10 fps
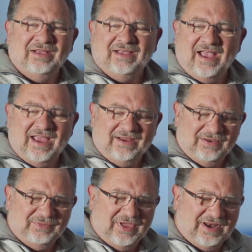guy
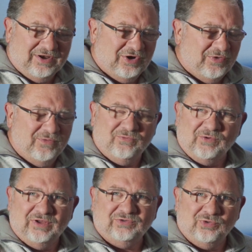that I know,
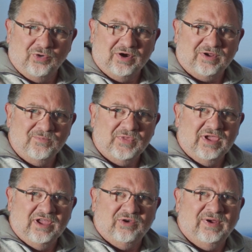Fred Stork,
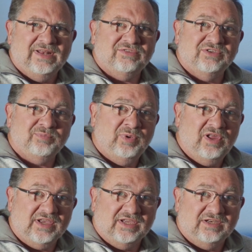creates this
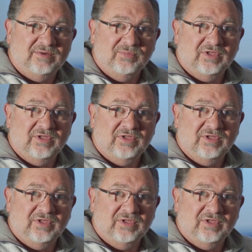plugin